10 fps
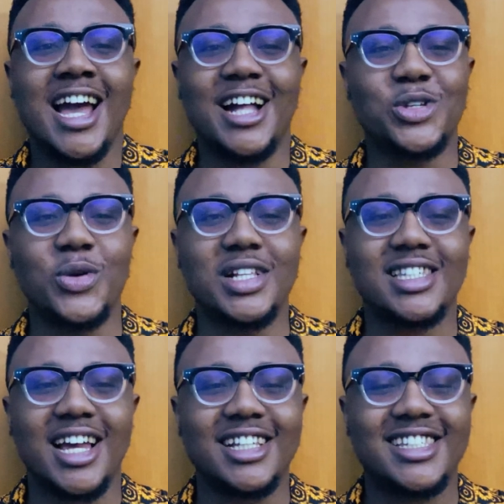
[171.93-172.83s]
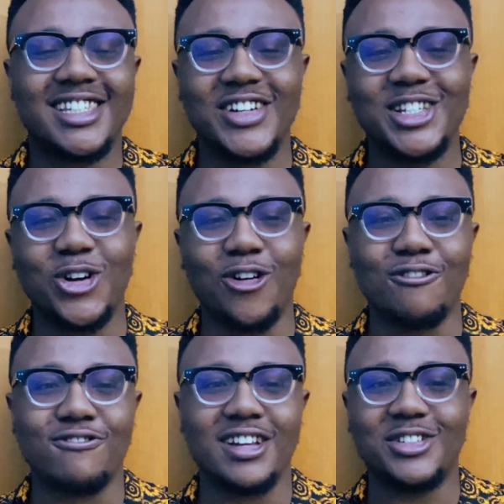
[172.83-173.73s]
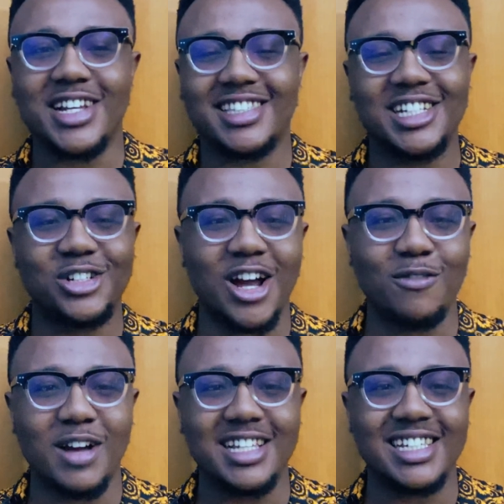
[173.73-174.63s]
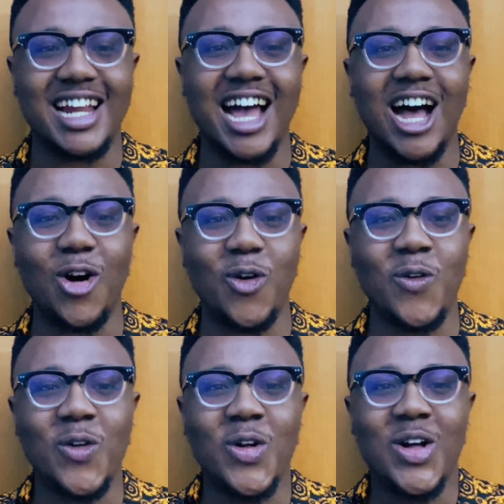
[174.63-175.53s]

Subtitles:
and so it's a series of interesting dramas in how